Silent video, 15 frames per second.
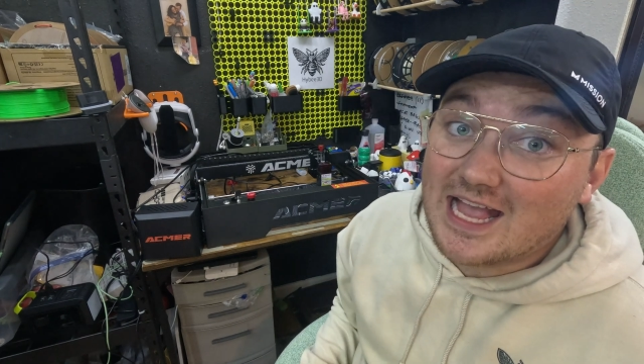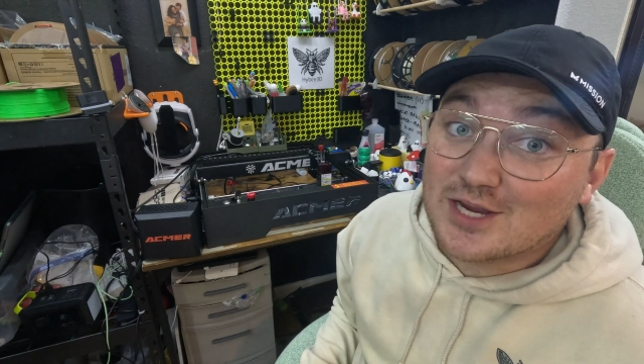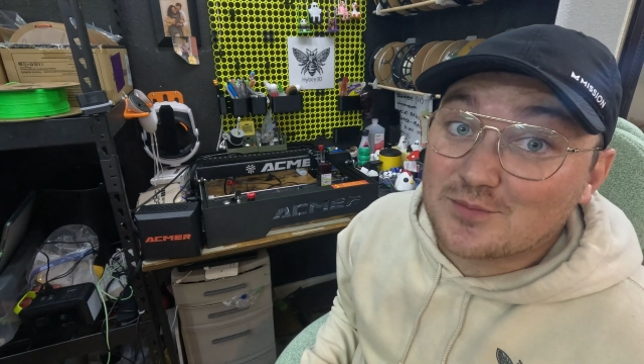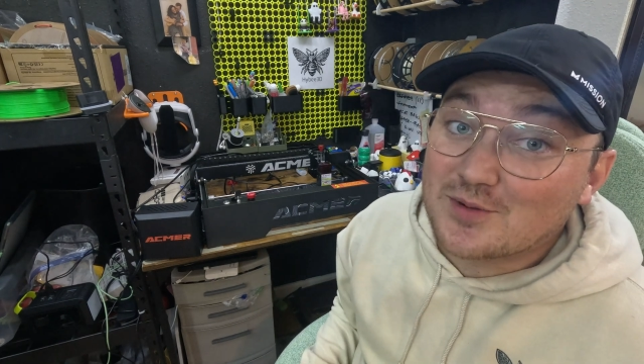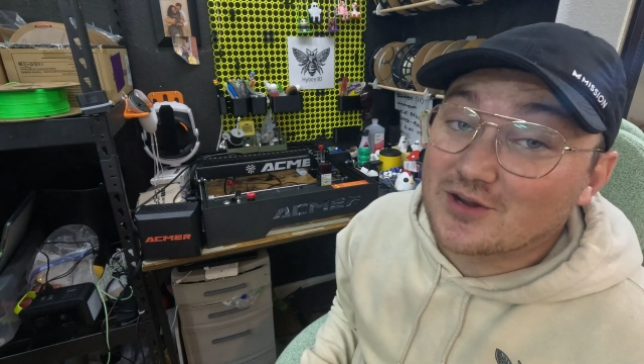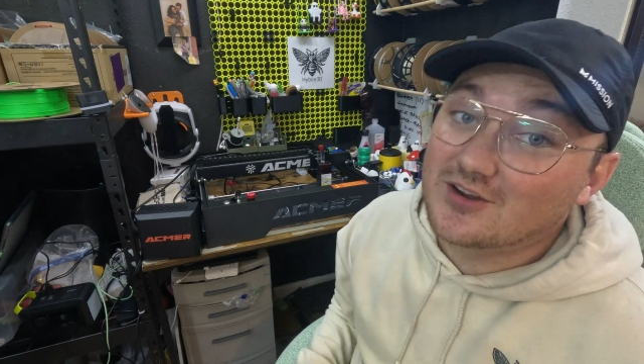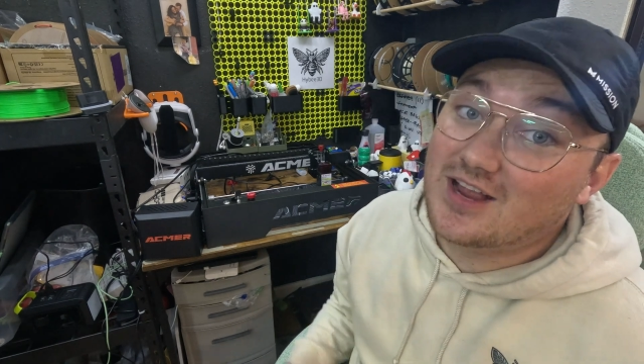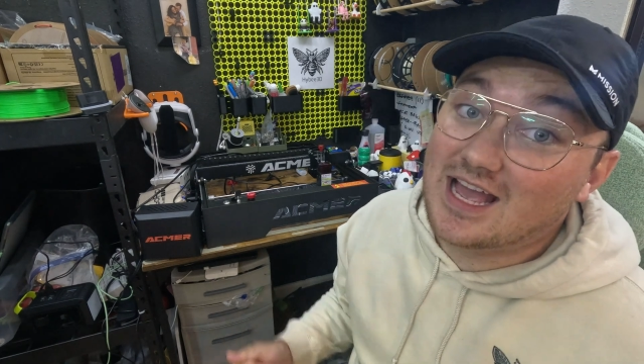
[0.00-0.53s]

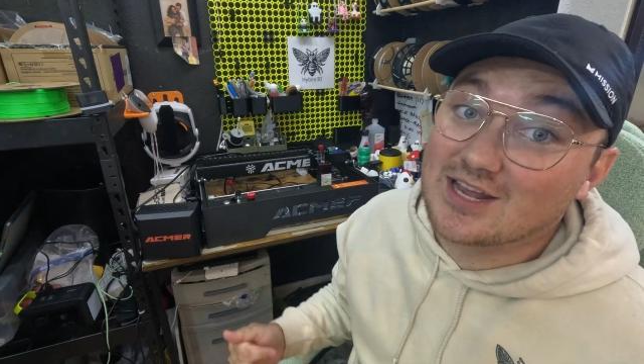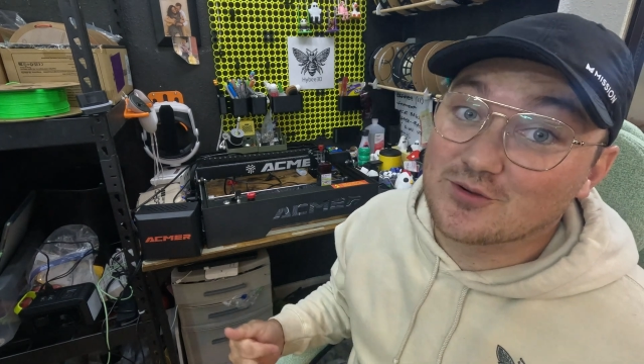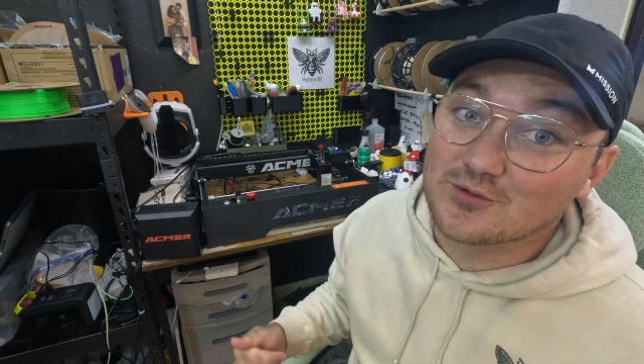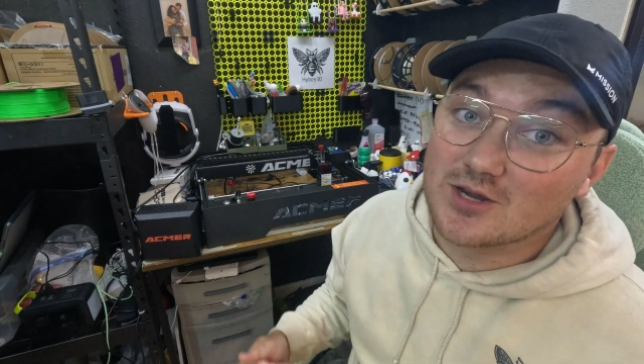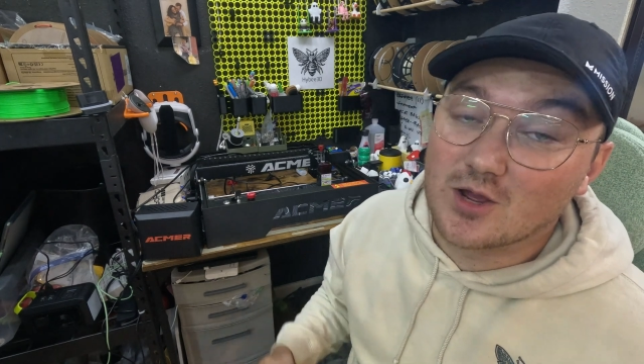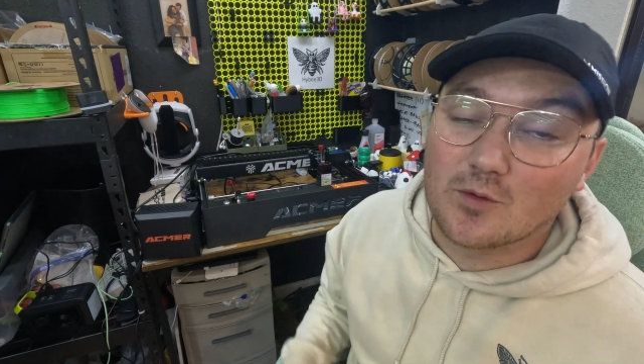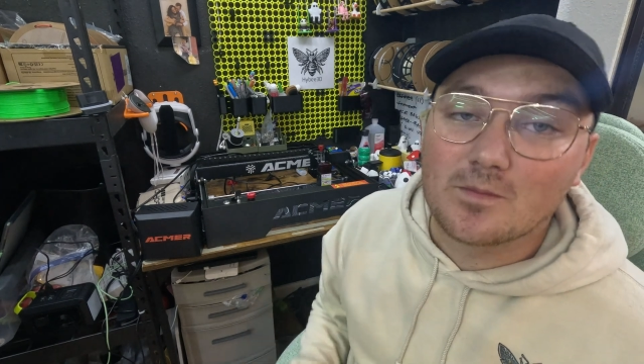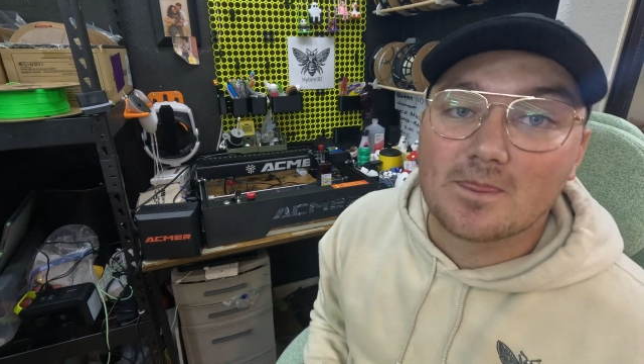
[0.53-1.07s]
ACMER, I
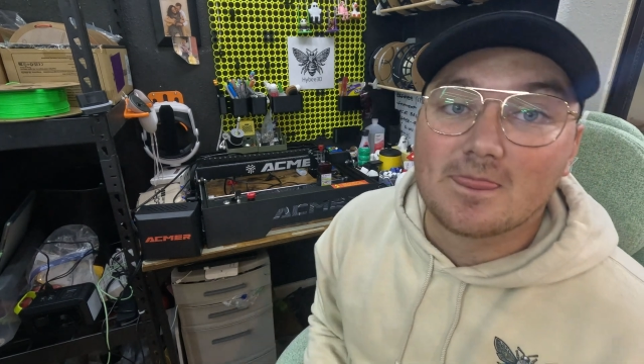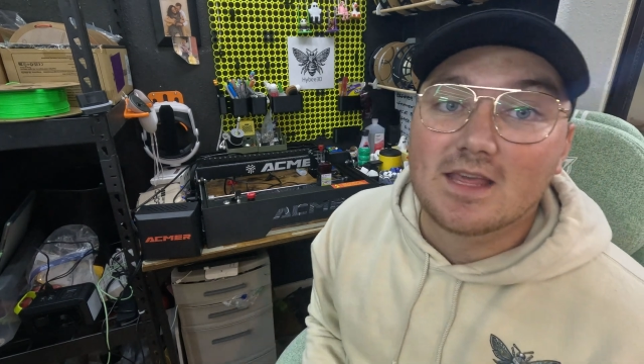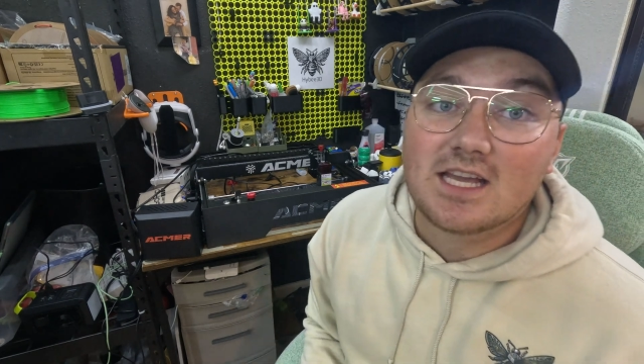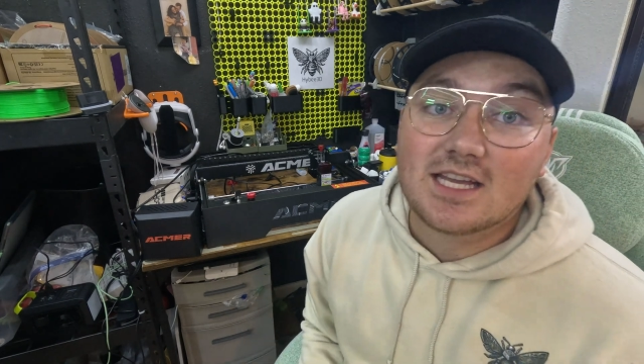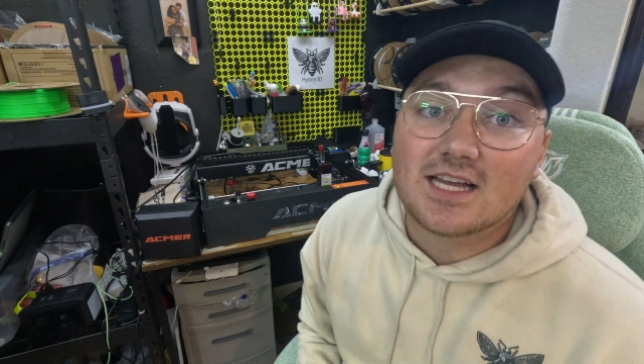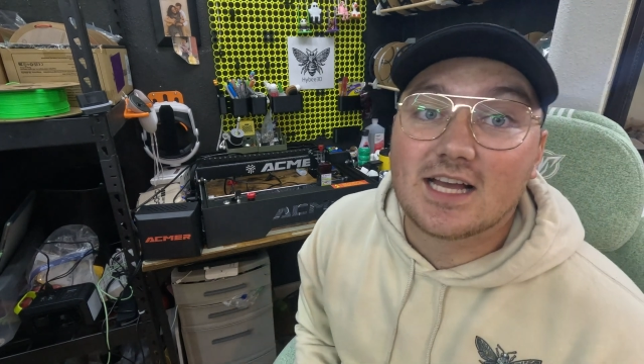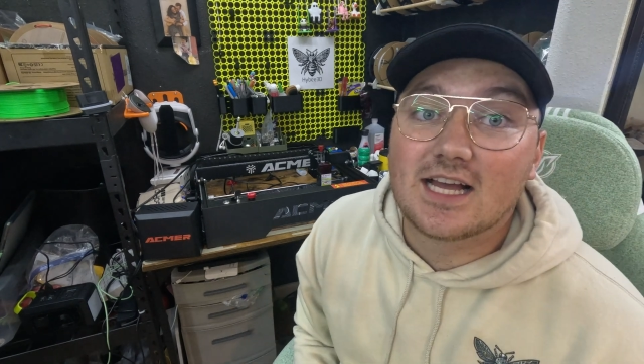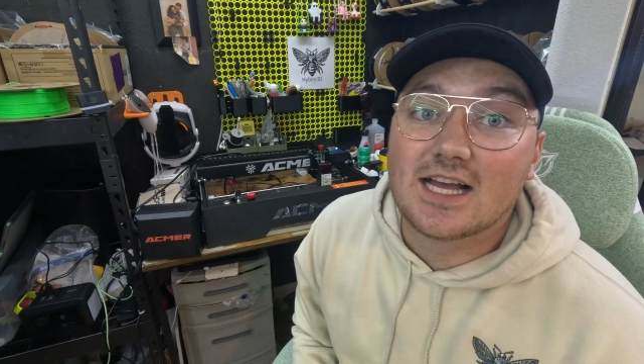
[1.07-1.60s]
don't know.
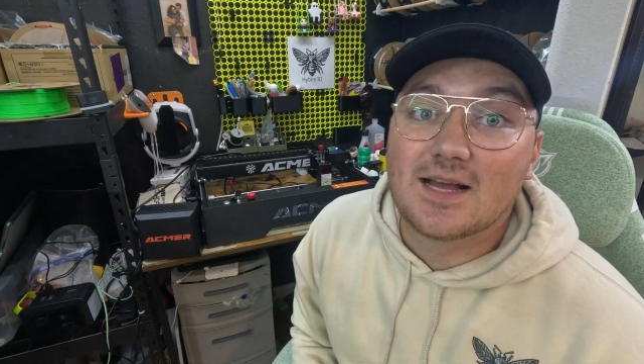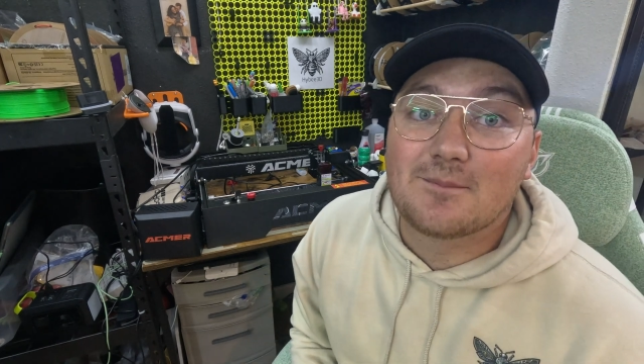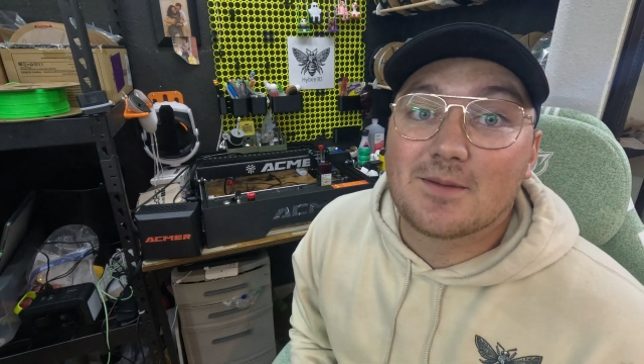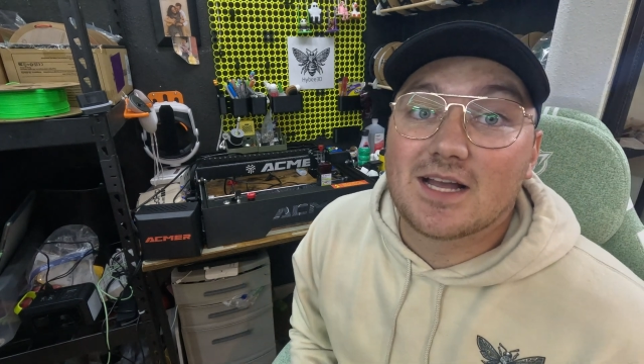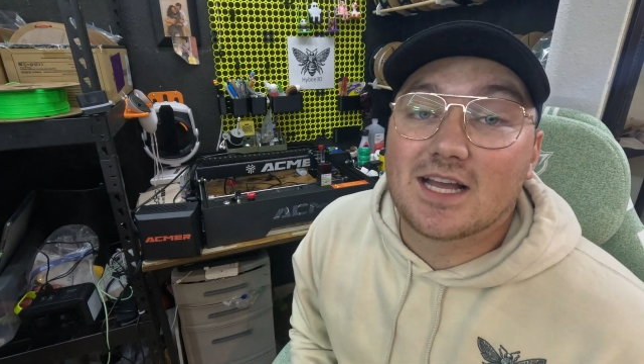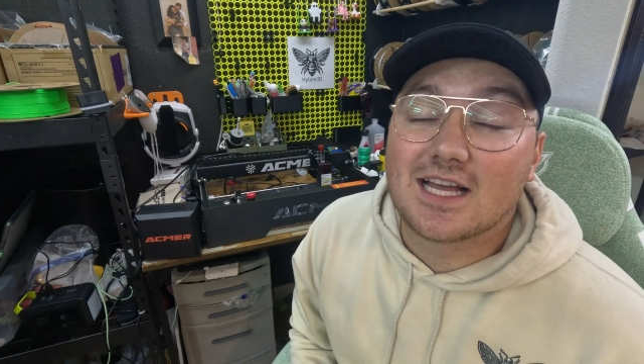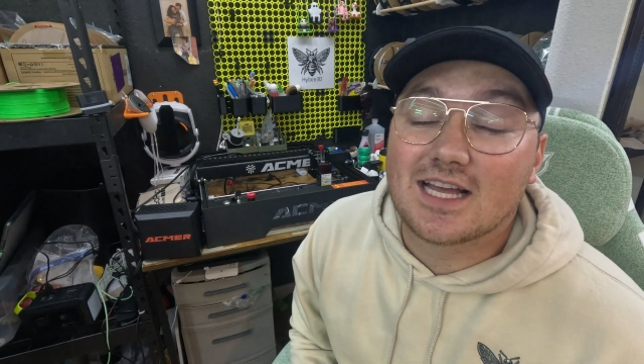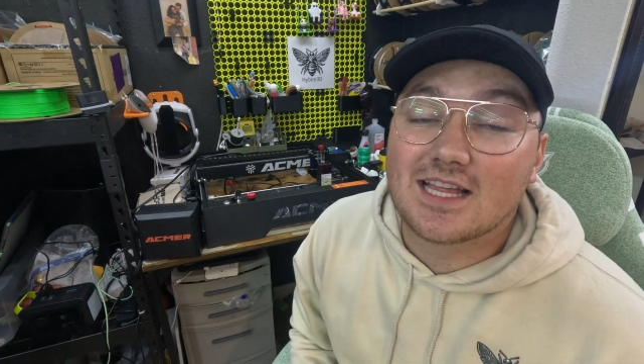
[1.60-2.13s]

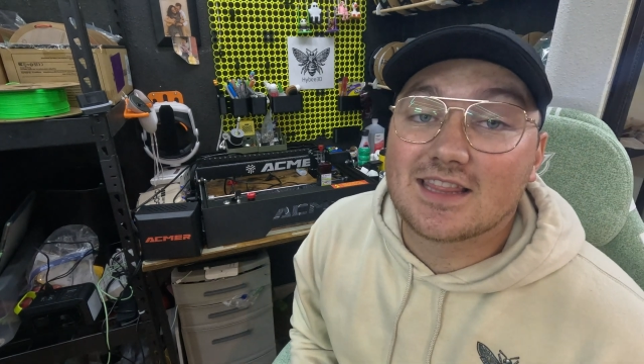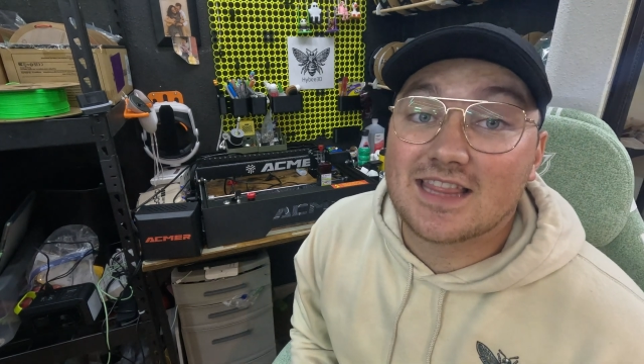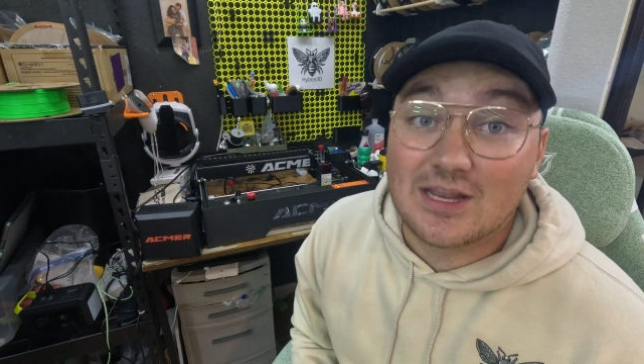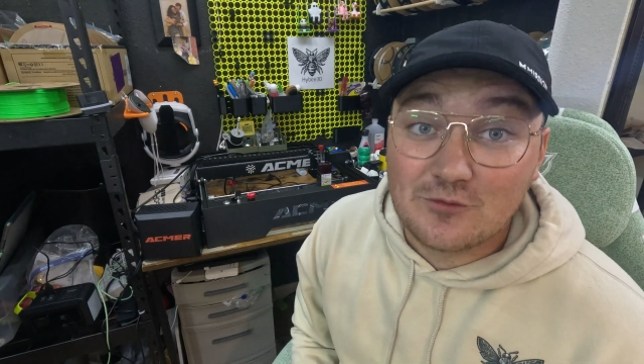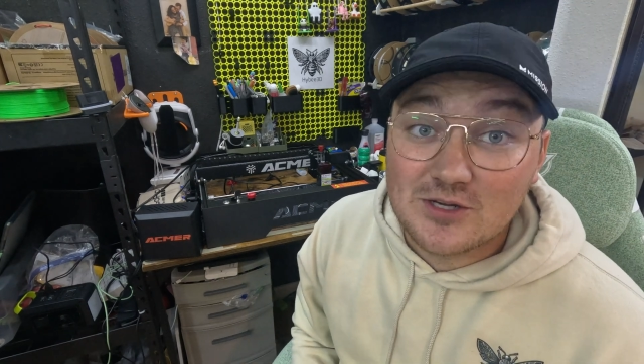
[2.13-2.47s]
They